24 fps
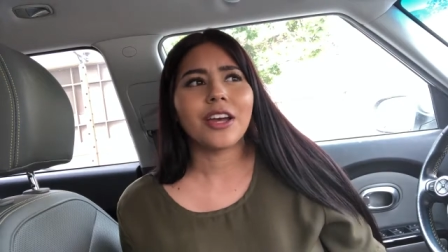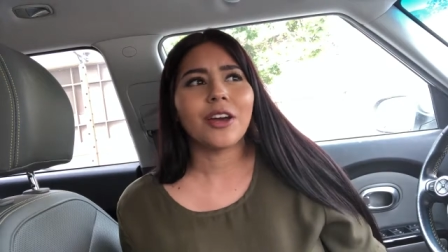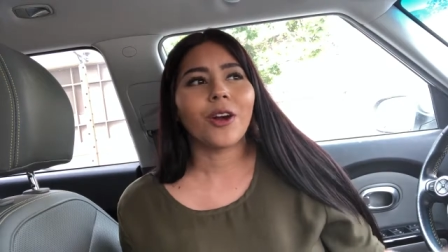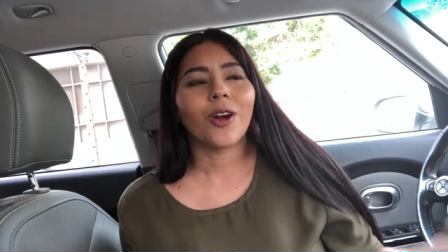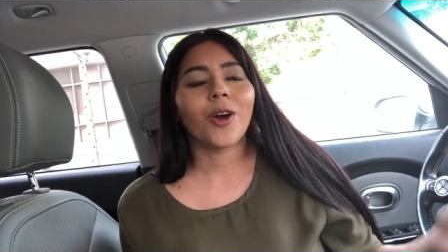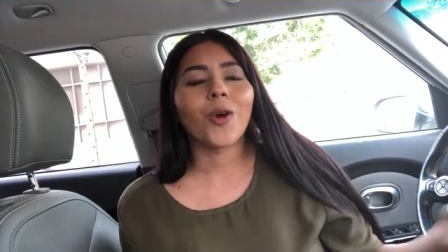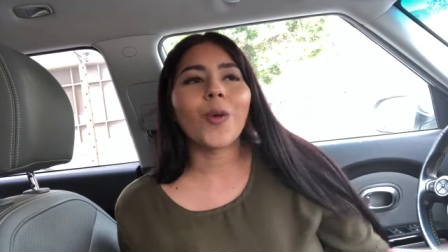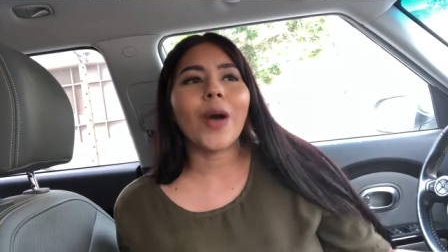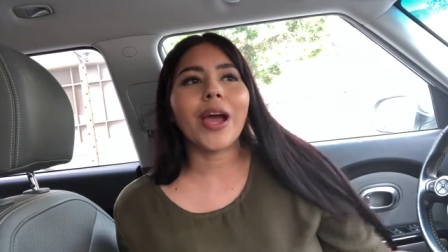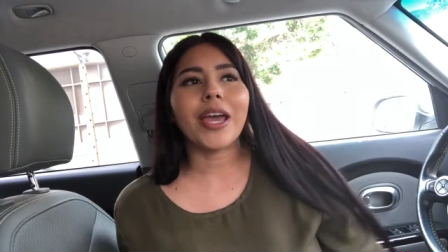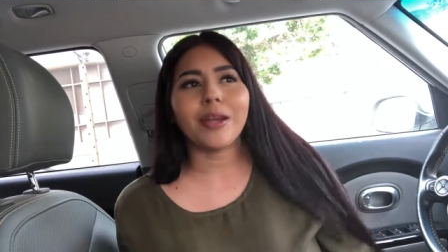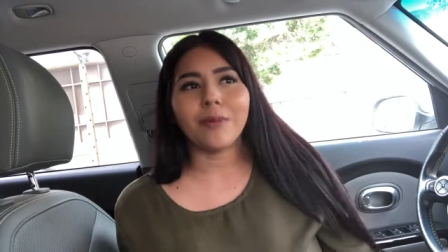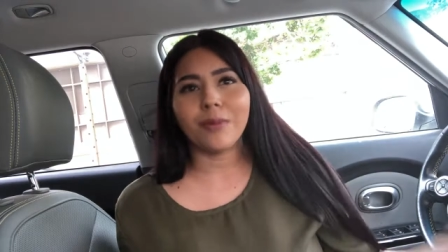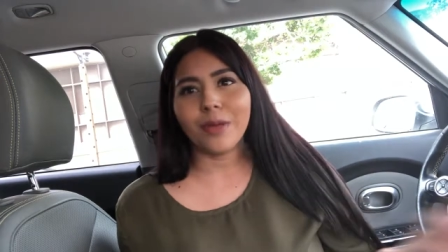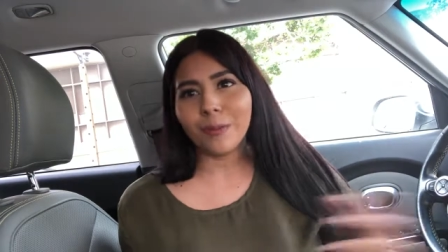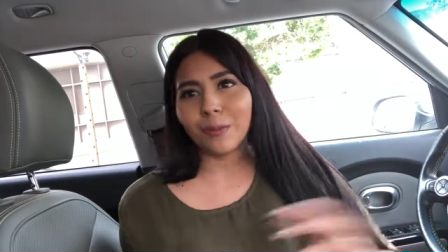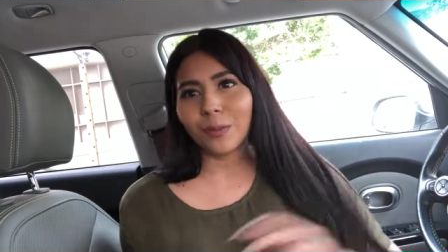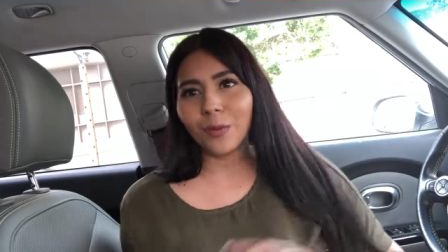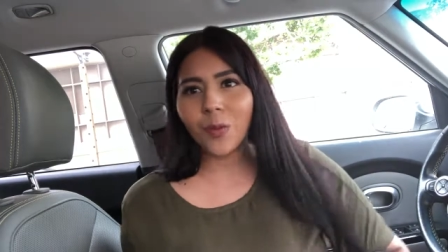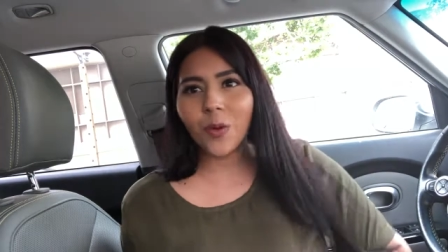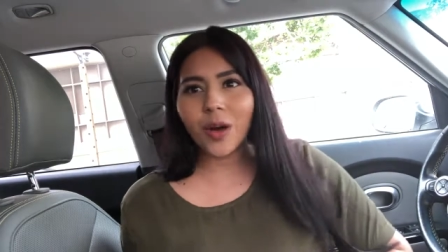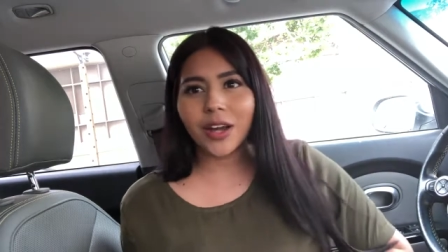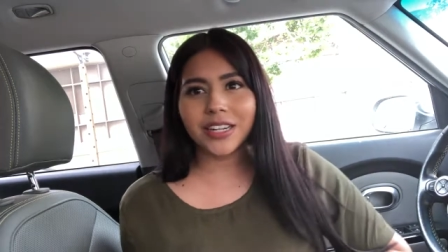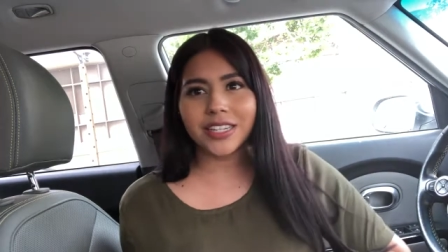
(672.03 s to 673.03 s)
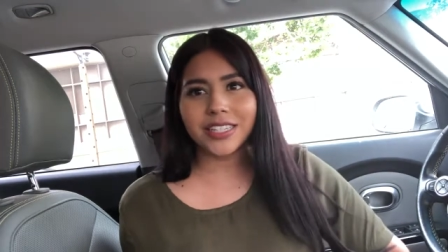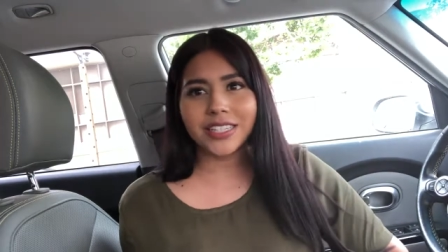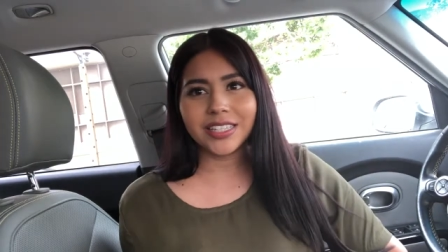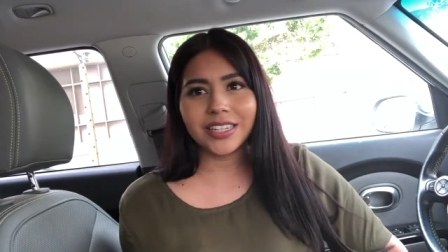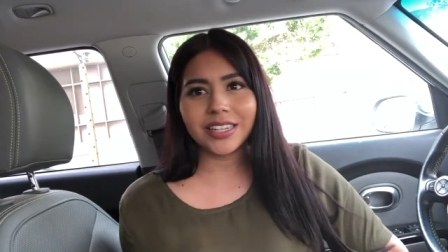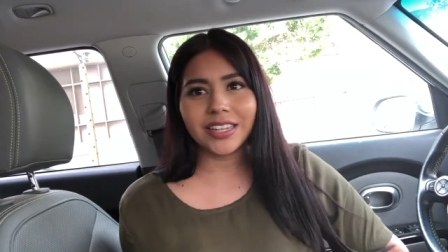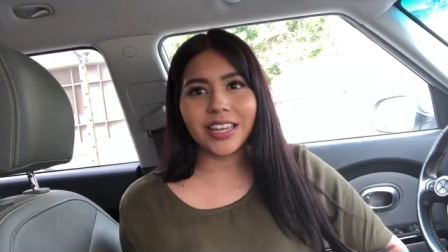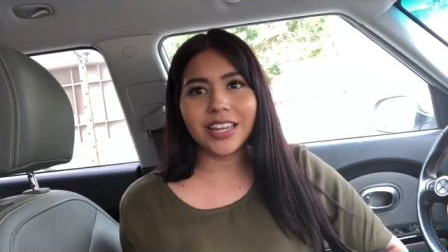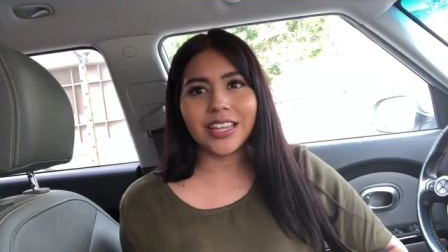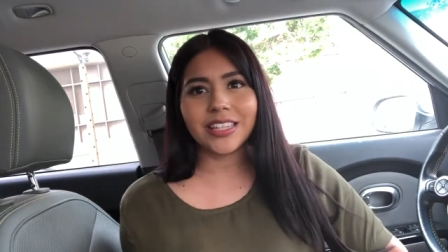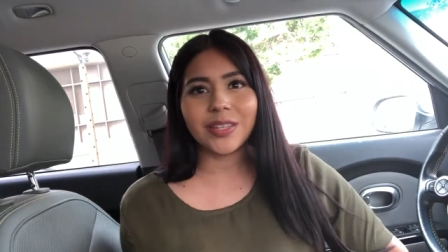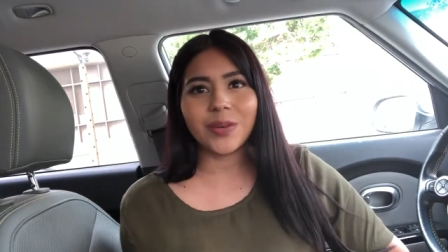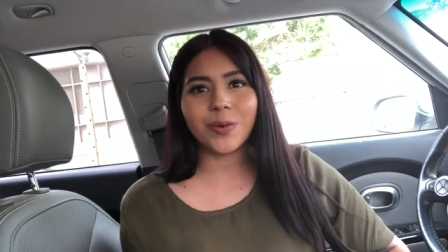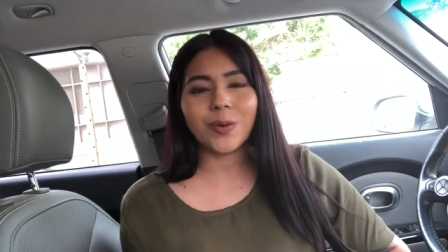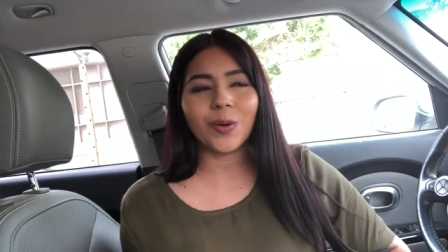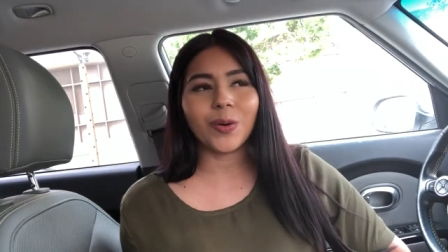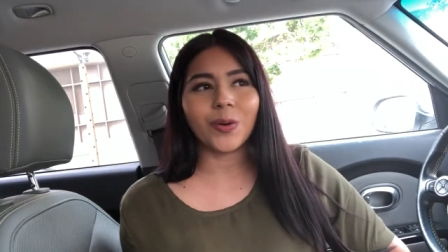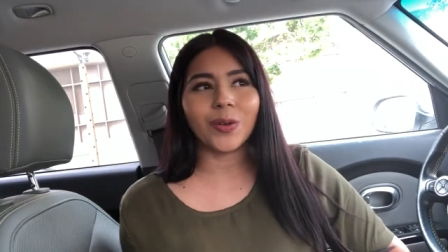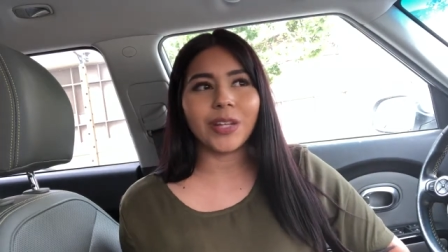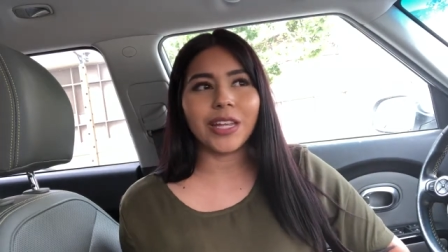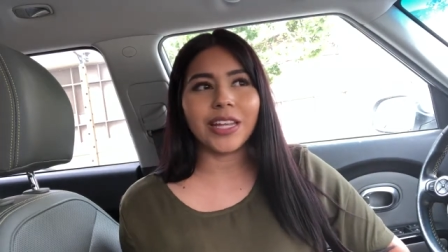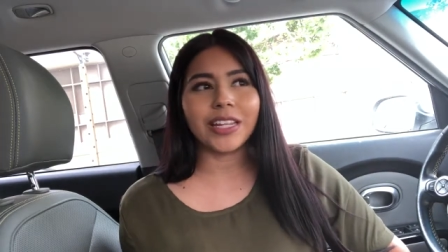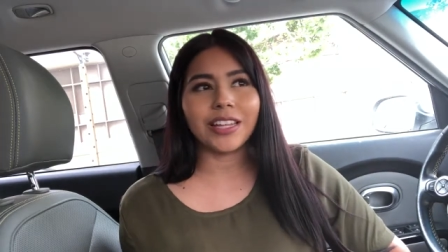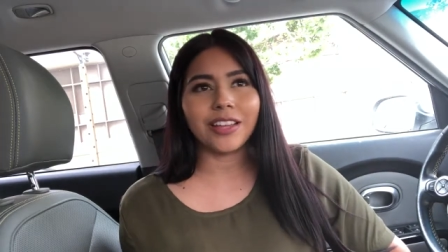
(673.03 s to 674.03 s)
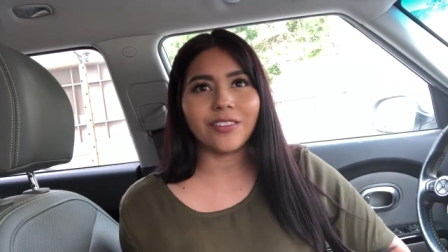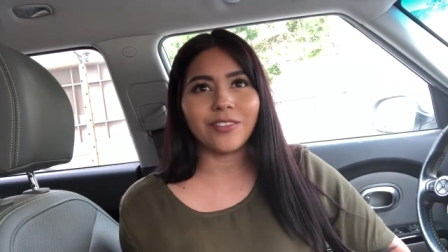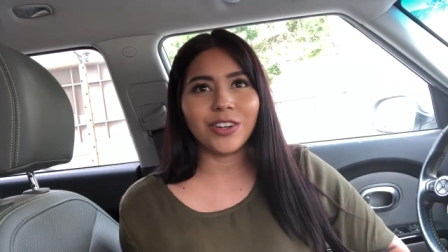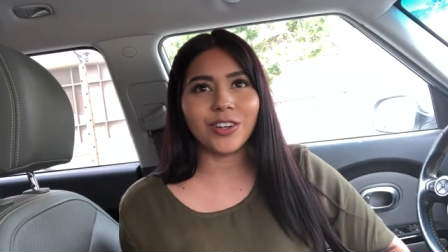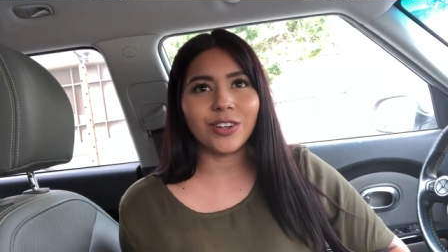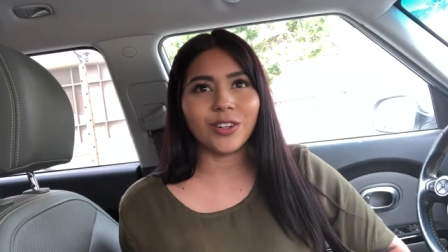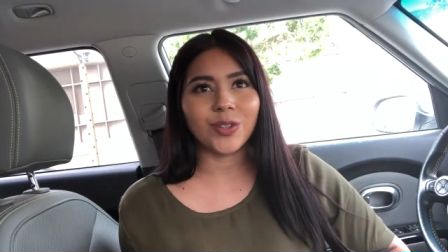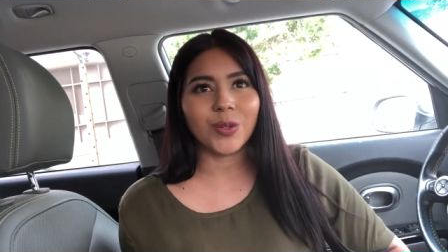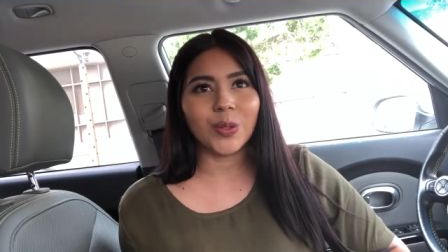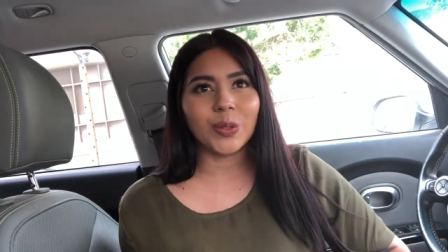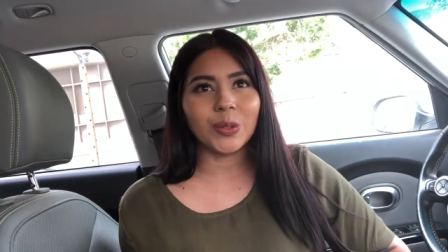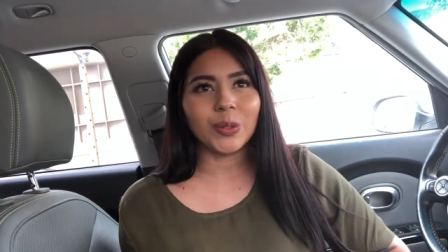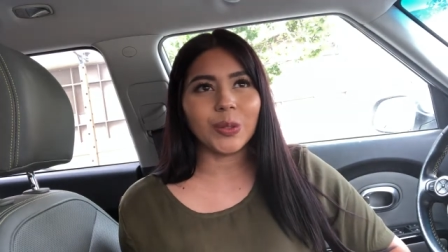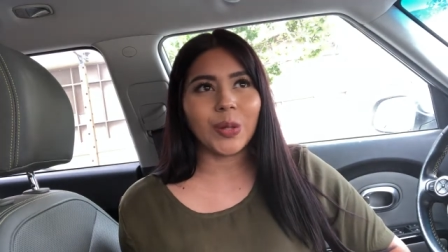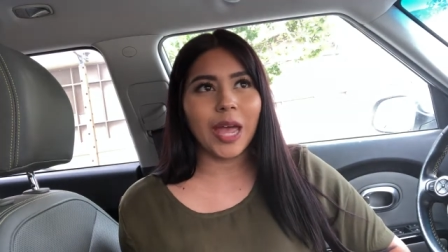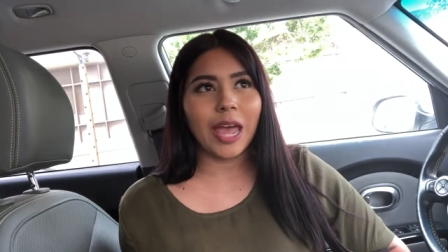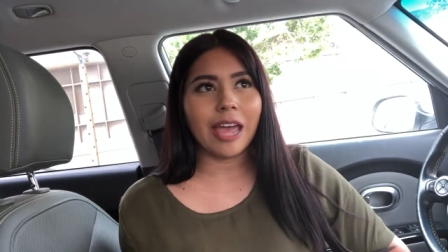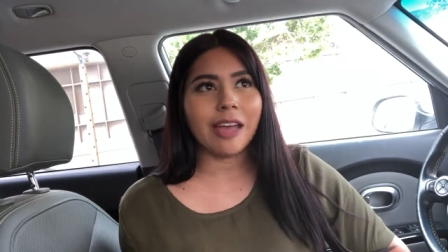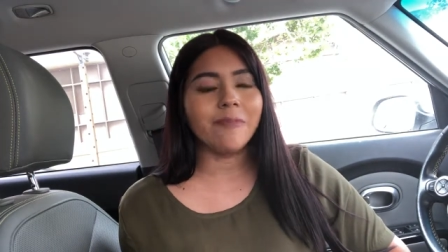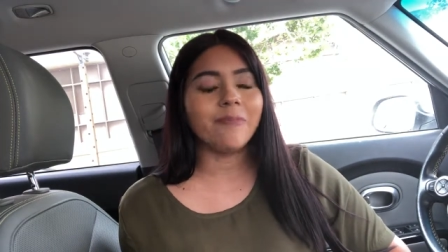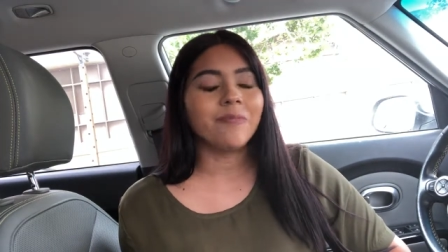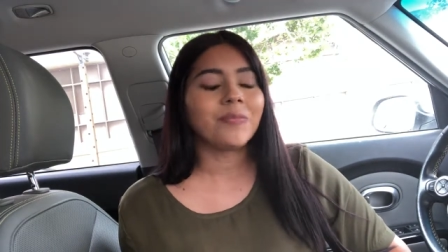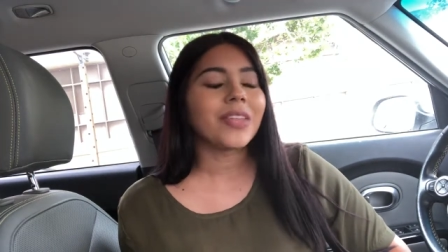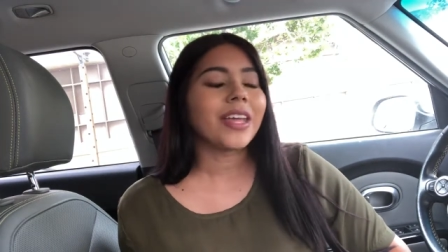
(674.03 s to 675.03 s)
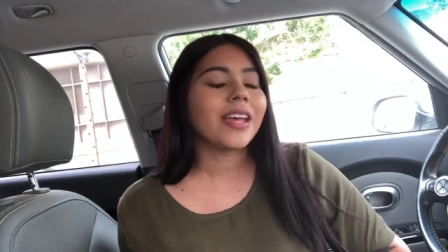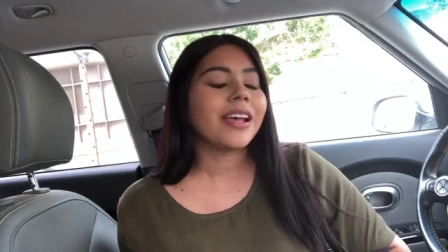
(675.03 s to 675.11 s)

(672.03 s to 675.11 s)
Or why did people want us to kiss? And we're only 11 years old, okay?